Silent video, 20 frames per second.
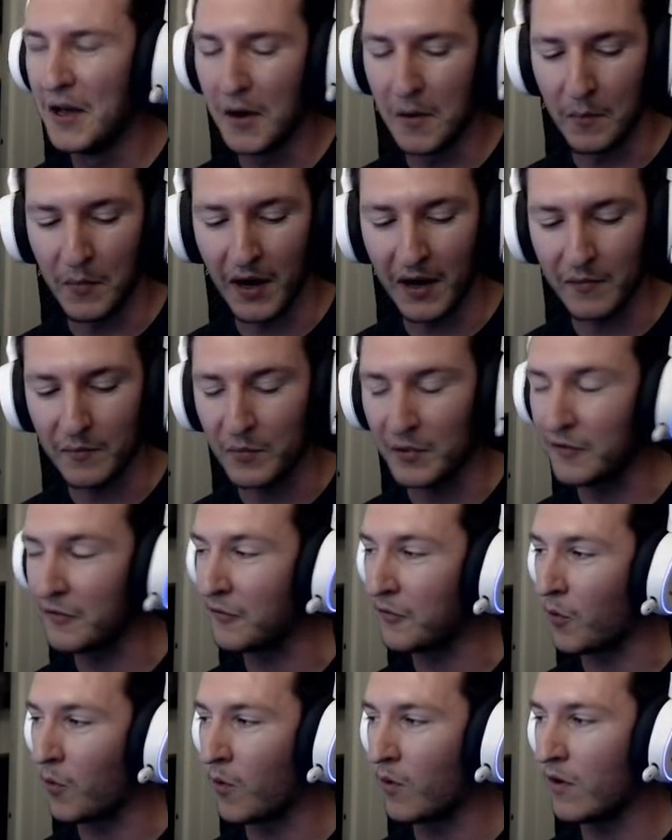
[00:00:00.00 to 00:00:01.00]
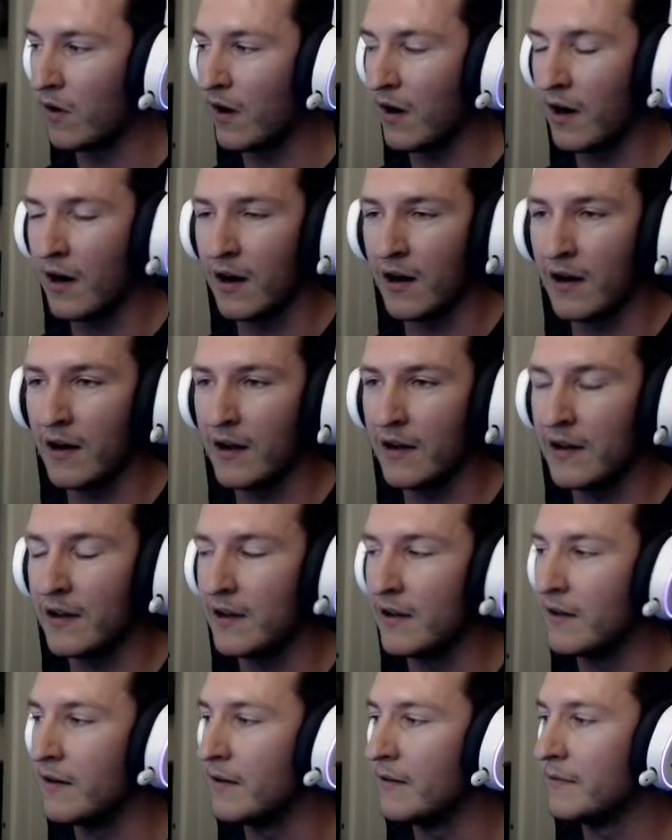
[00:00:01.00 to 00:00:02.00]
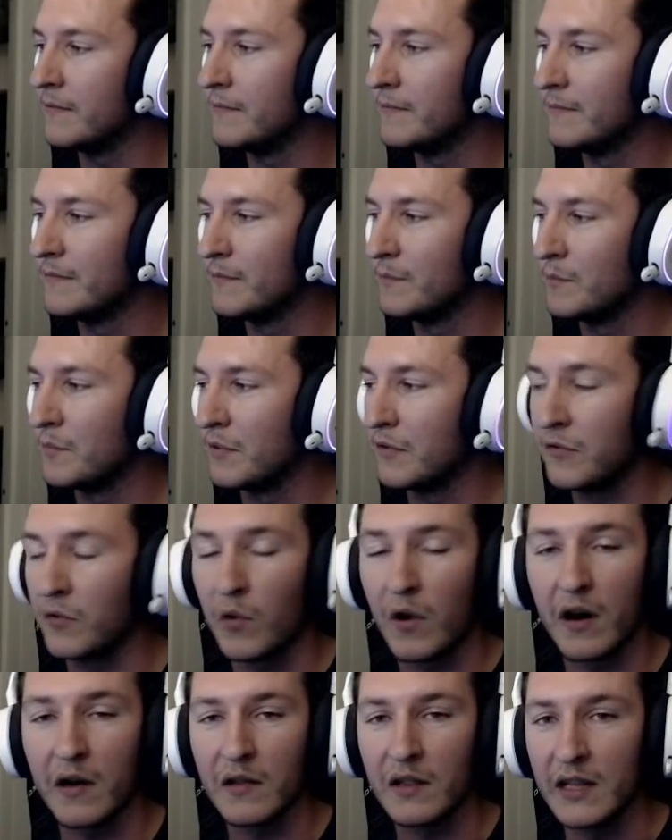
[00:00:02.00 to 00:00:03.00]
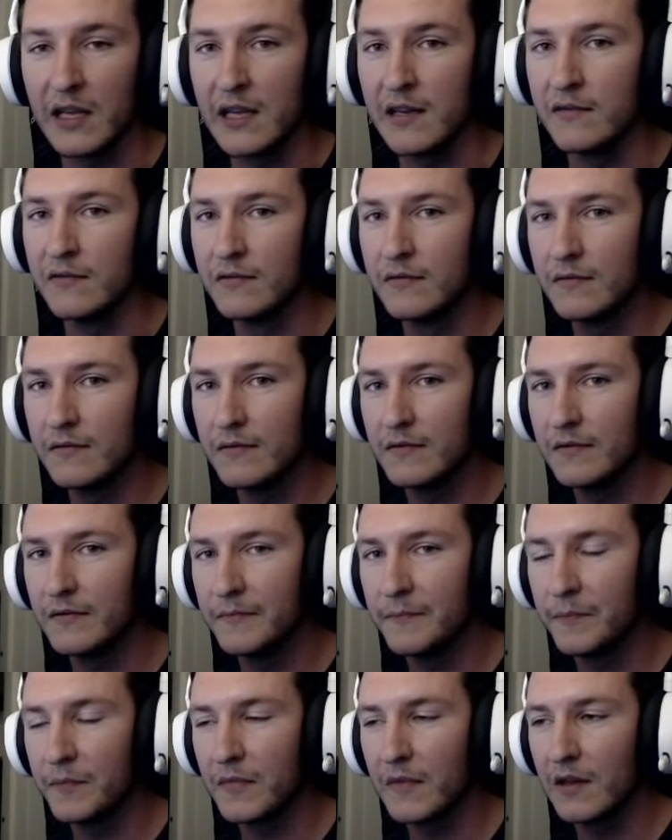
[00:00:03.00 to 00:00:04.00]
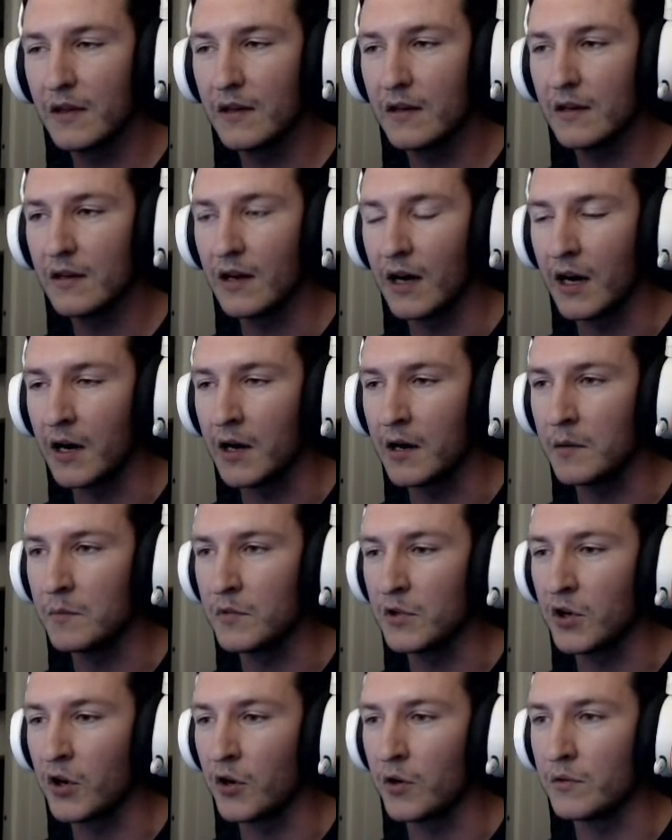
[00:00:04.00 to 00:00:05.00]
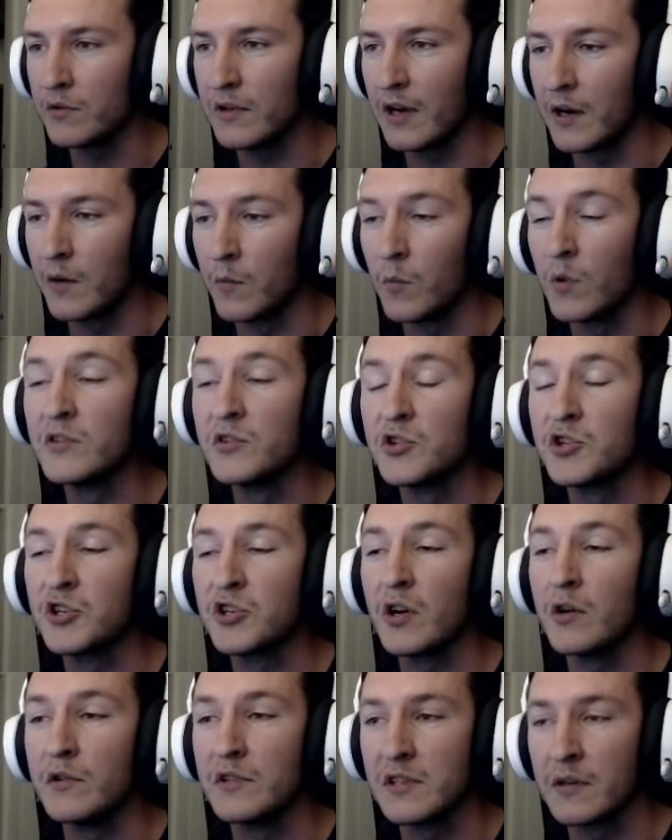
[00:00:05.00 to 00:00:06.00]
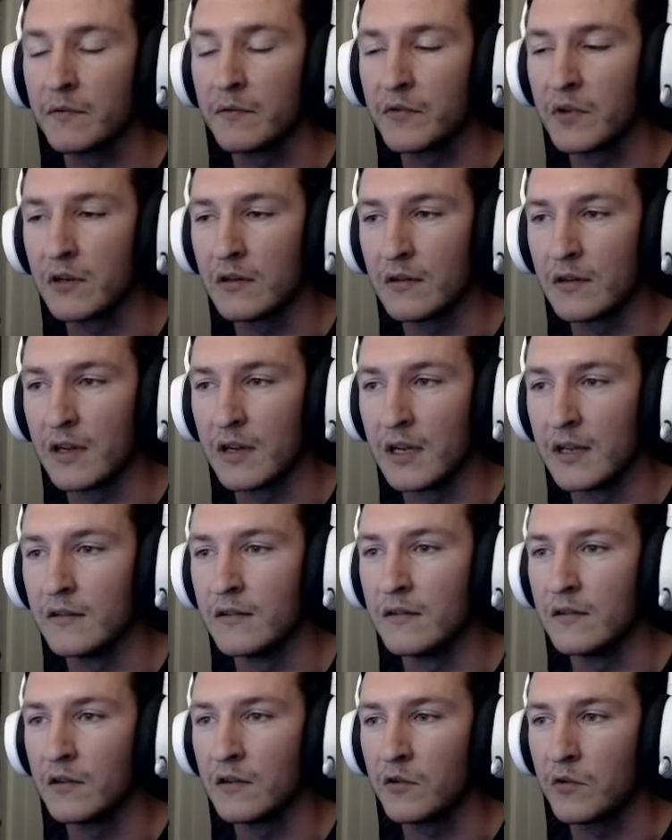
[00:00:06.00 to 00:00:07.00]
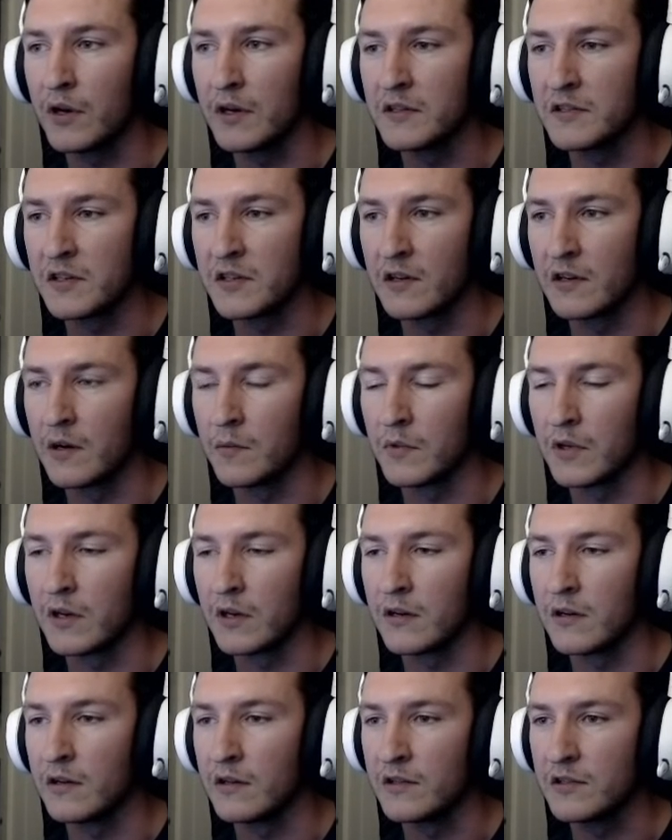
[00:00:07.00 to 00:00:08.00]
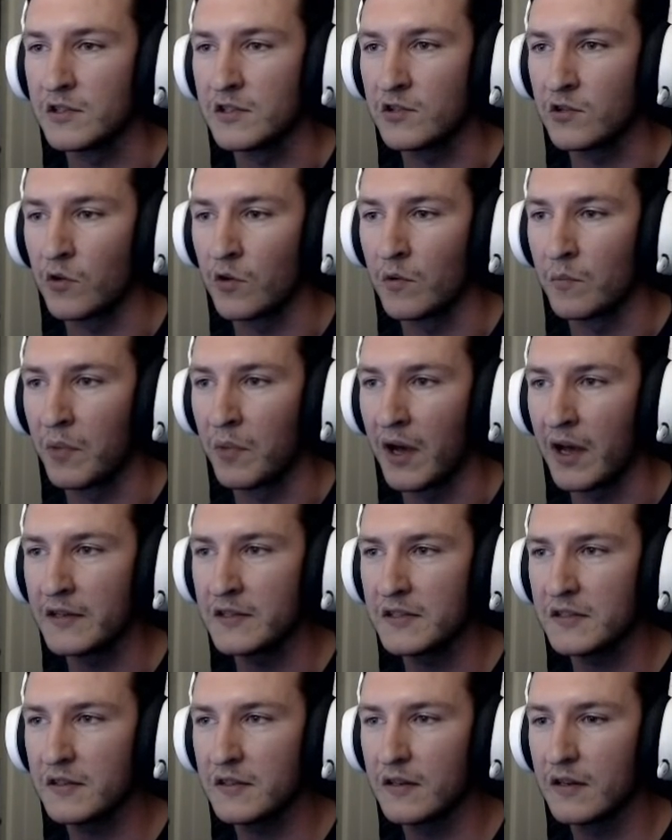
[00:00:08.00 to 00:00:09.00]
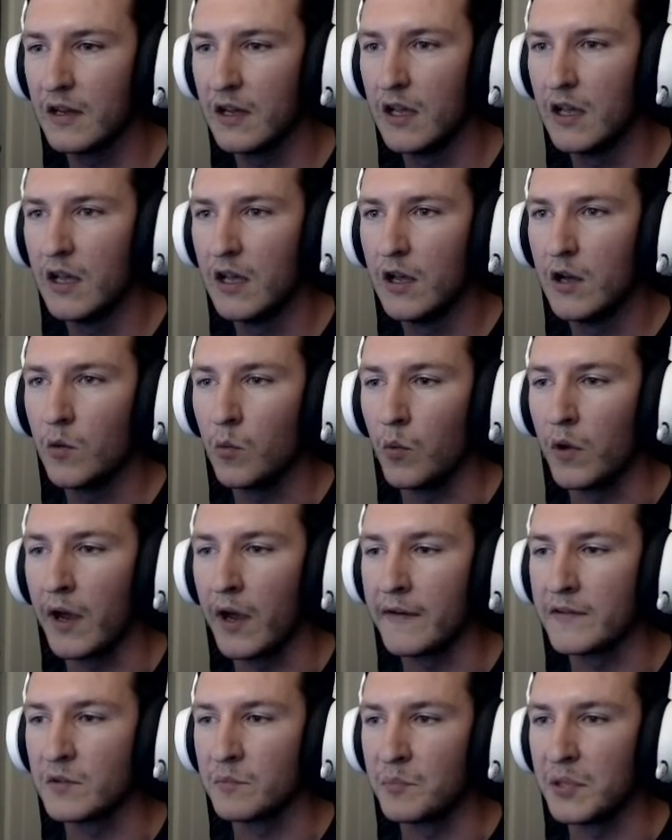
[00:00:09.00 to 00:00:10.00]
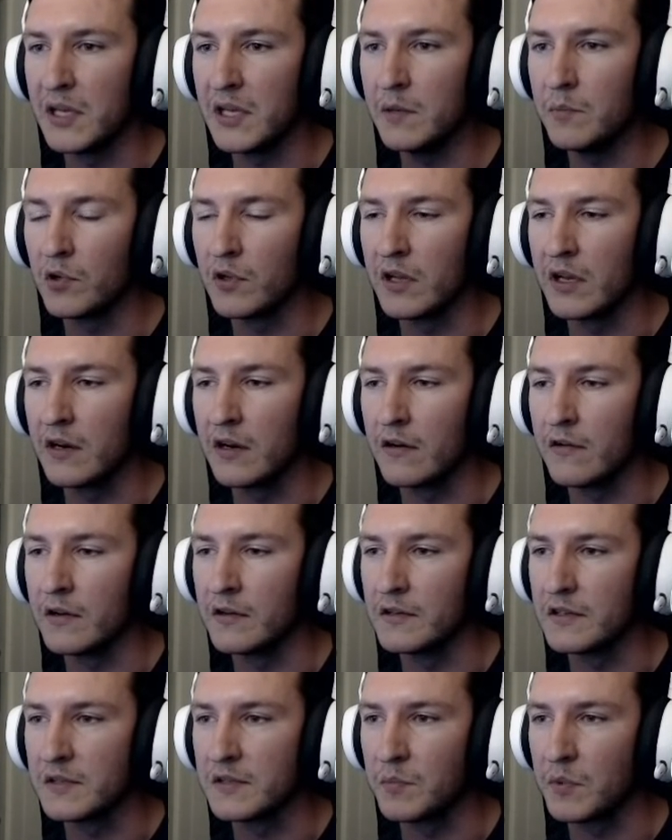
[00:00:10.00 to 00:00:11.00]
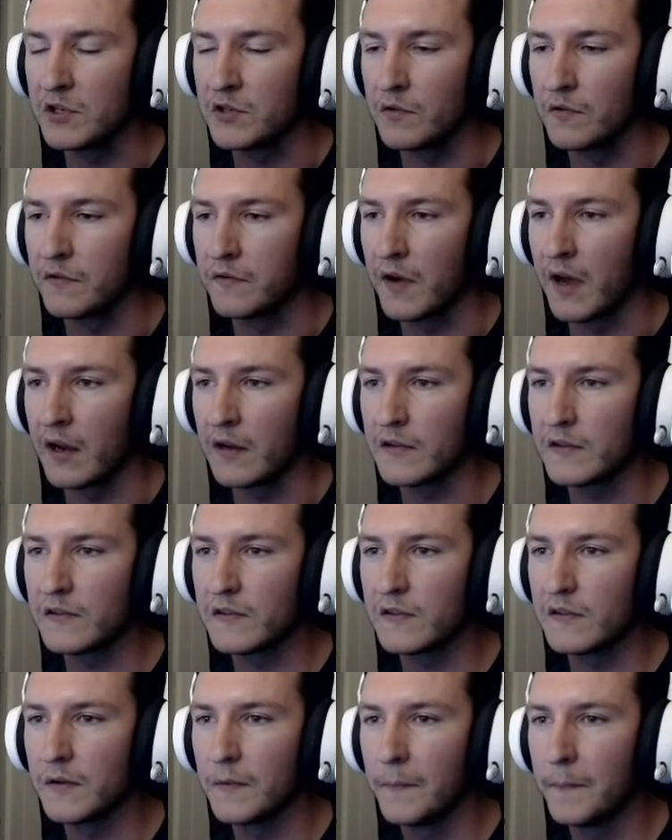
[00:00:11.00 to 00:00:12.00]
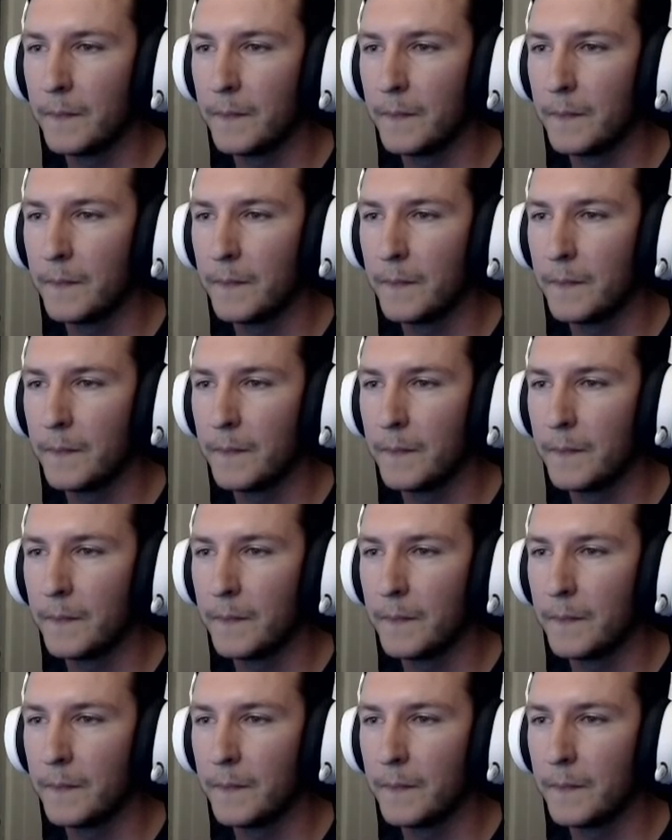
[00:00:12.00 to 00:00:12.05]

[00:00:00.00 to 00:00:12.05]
But before I leave, I want to show you something in the credits here. I'm gonna scroll past. We have some people here in the special thanks.